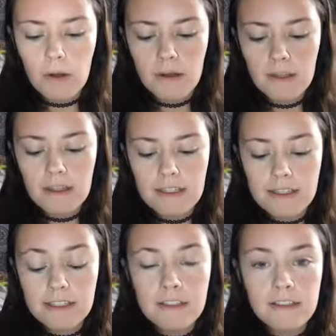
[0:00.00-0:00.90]
I
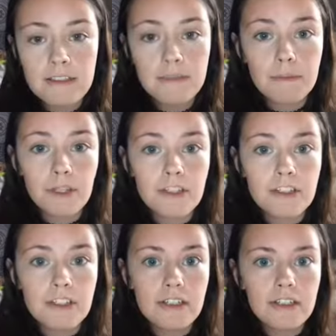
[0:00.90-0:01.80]
think this
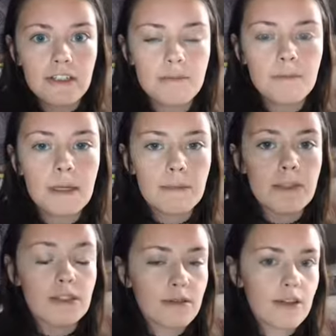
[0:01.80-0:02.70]
blush might be
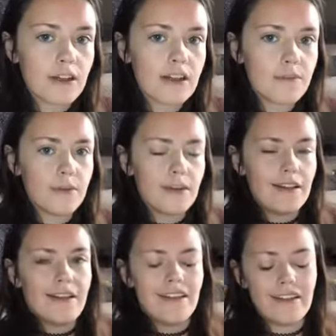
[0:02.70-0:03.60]
too dark,
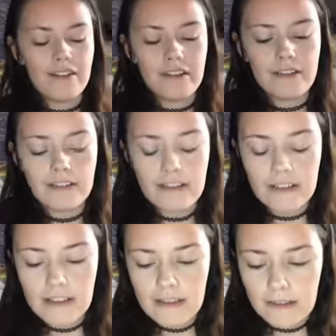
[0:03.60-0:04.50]
but I don't know.
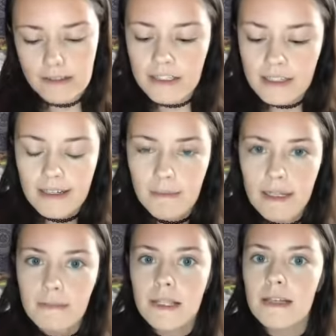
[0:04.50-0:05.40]
I think I
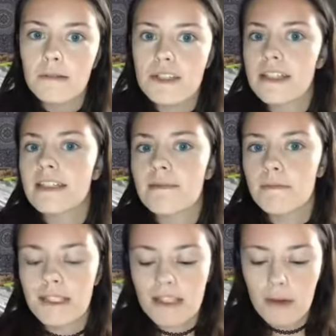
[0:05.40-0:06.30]
might be able to
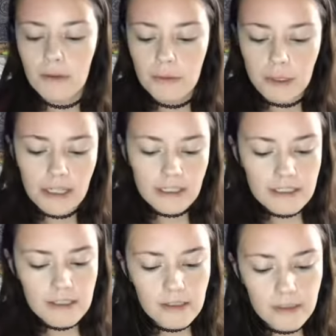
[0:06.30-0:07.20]
make that one work.
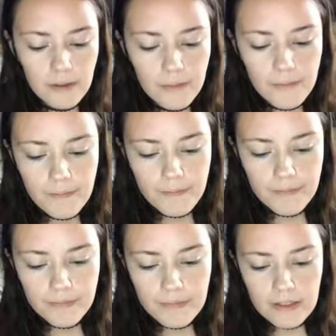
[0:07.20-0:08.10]
So
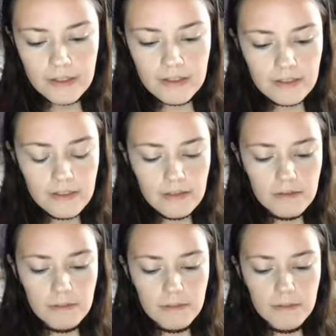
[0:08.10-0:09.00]
this will